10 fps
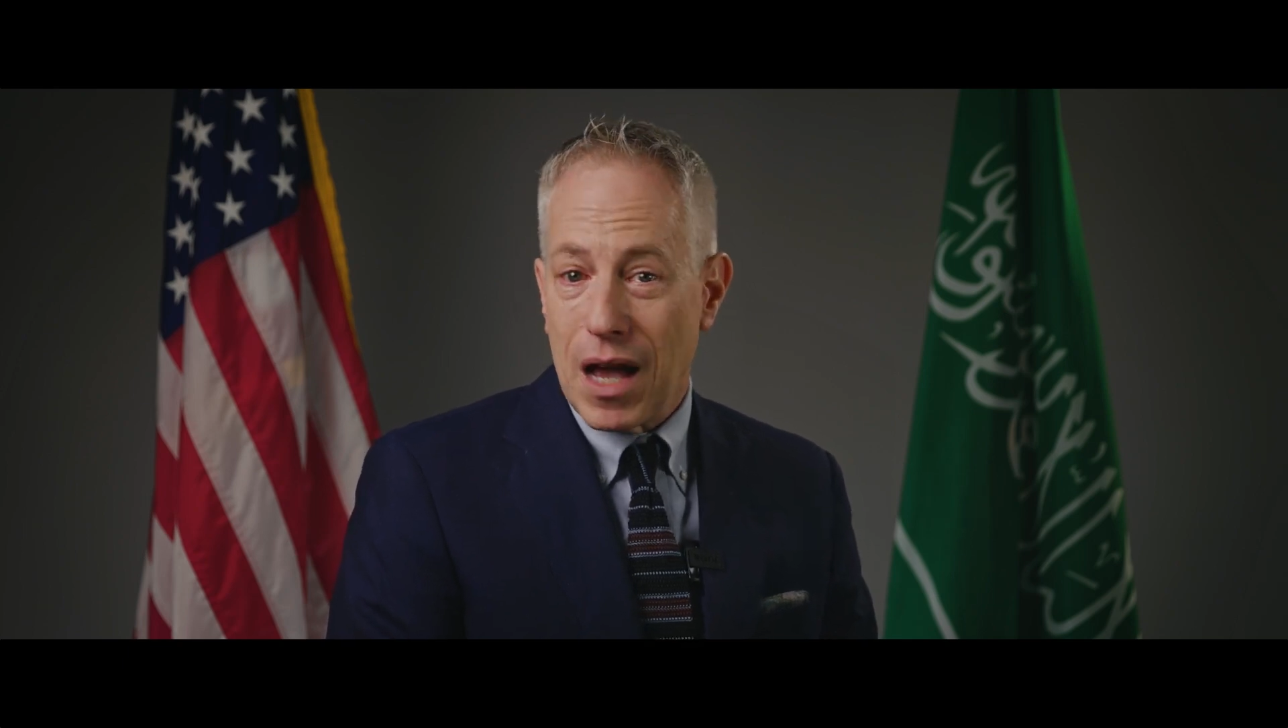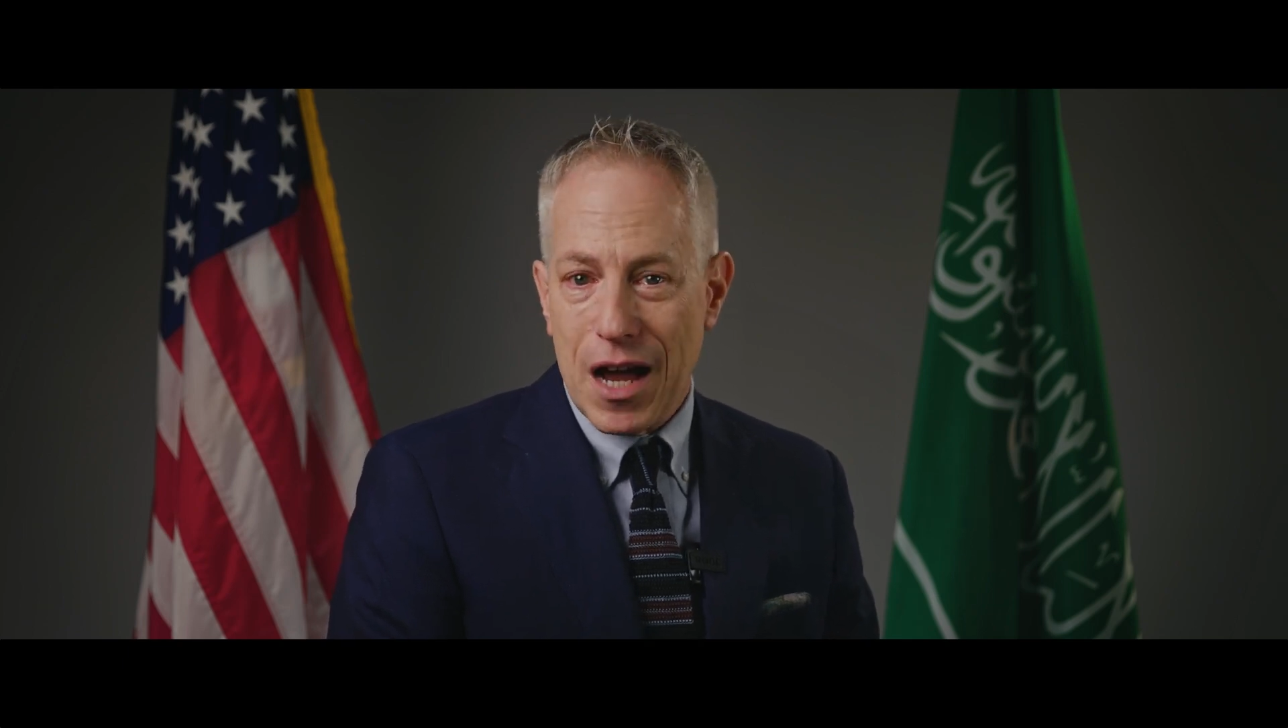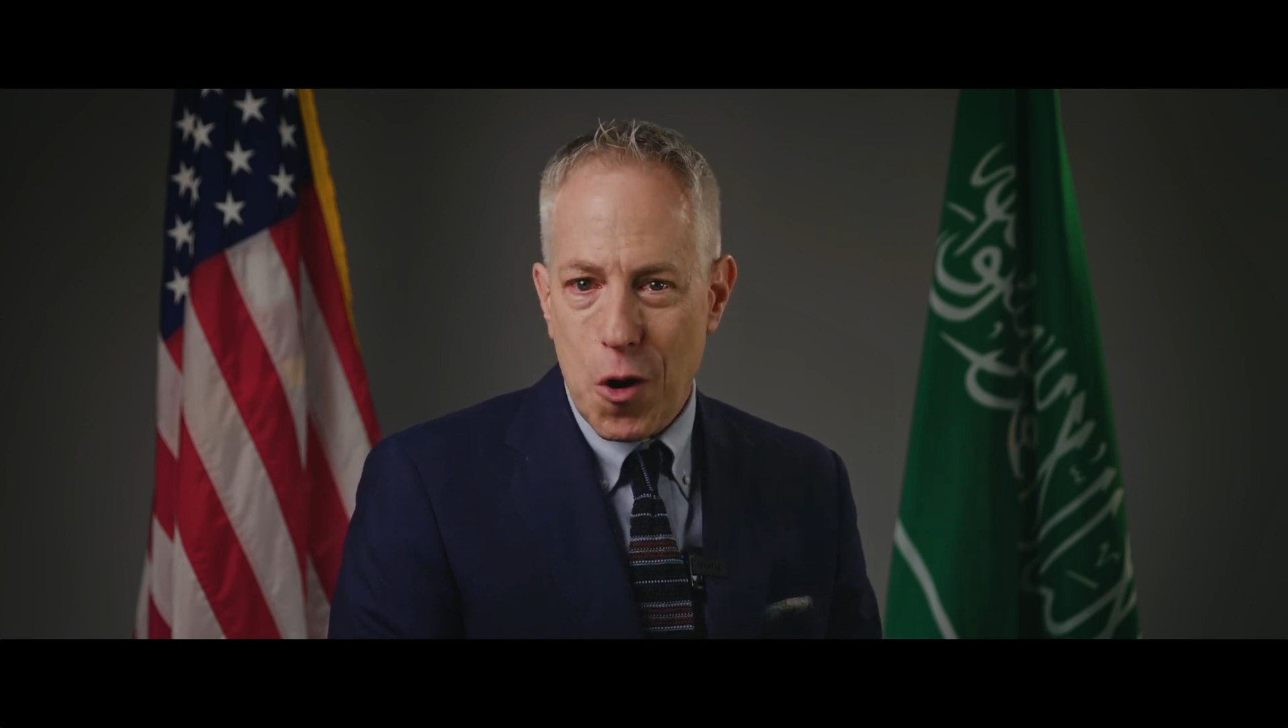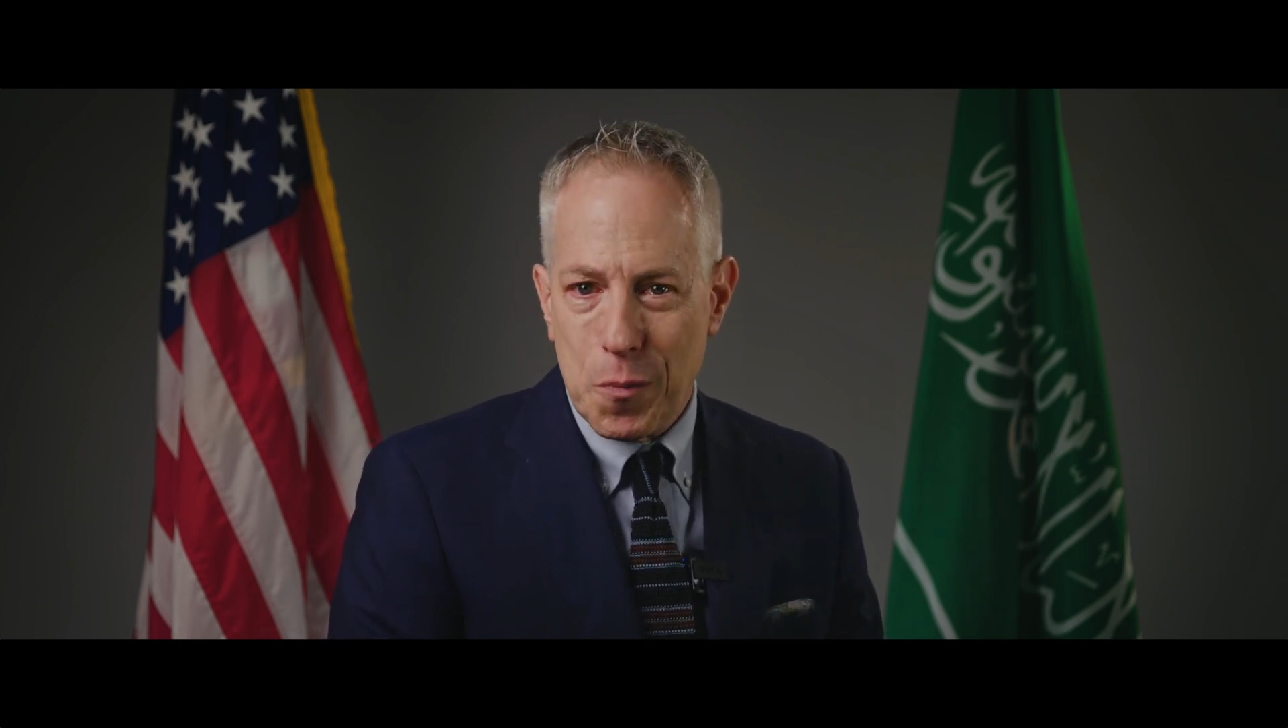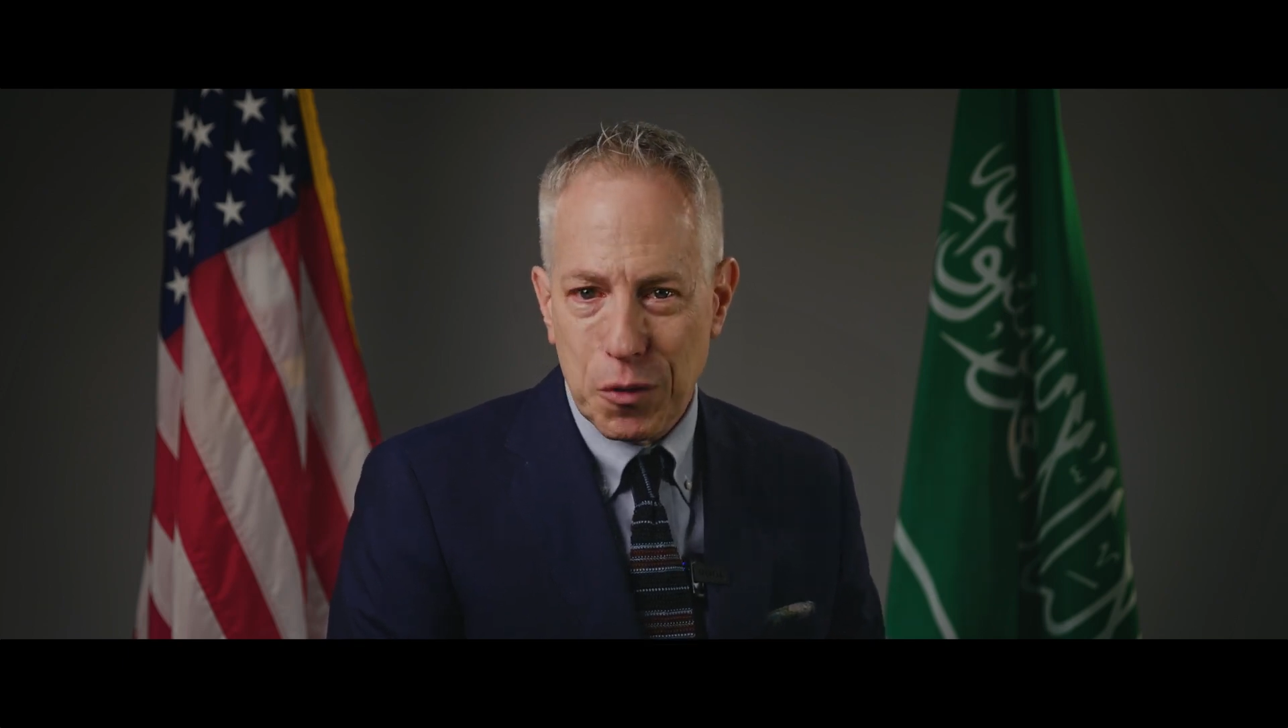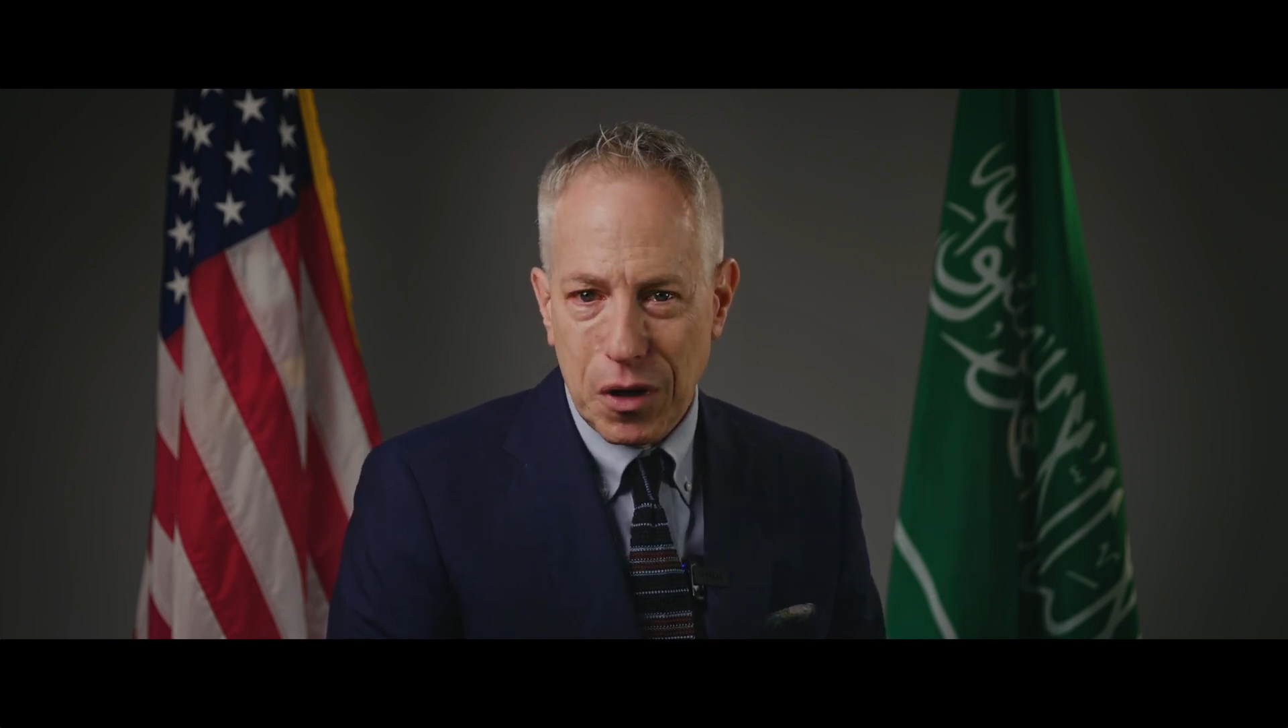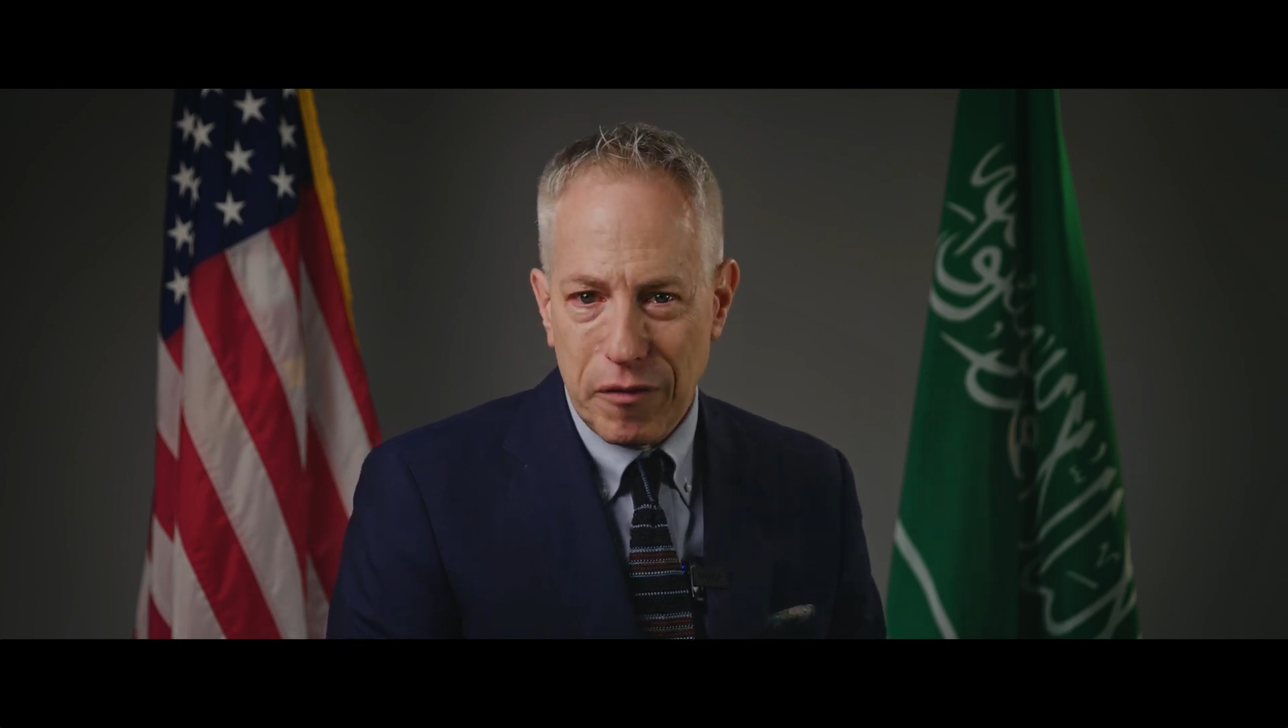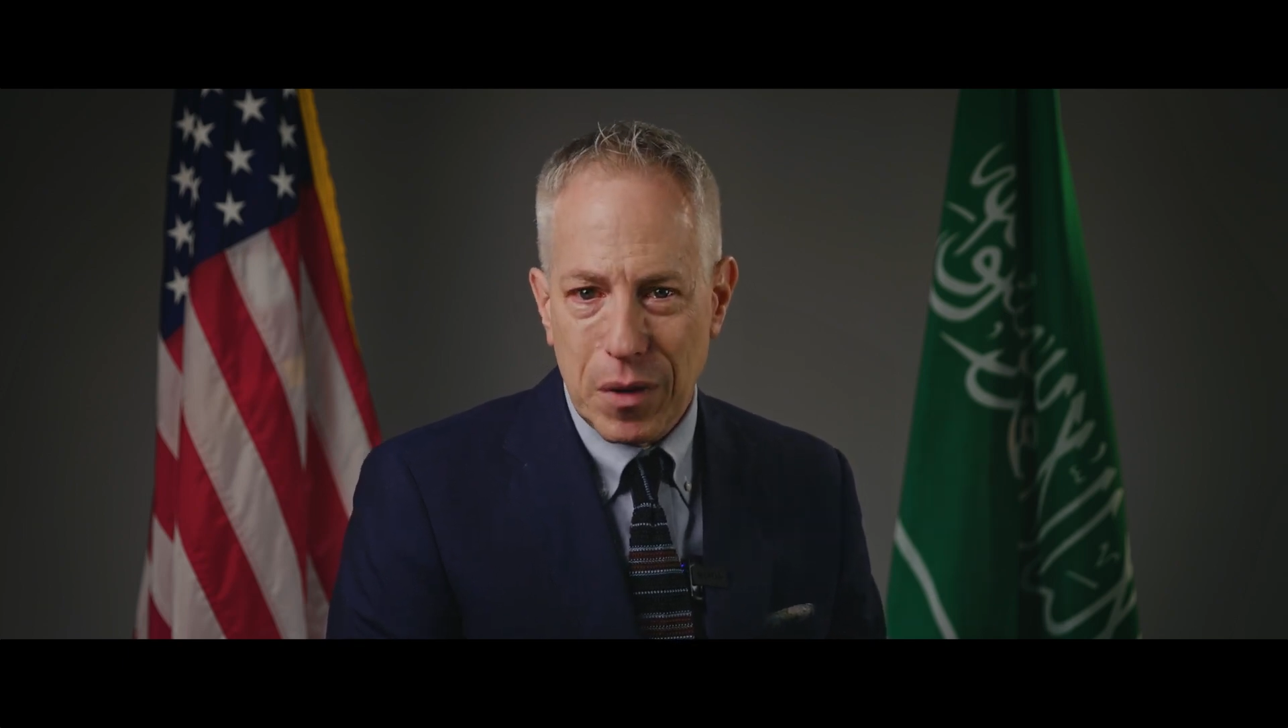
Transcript: I hope you love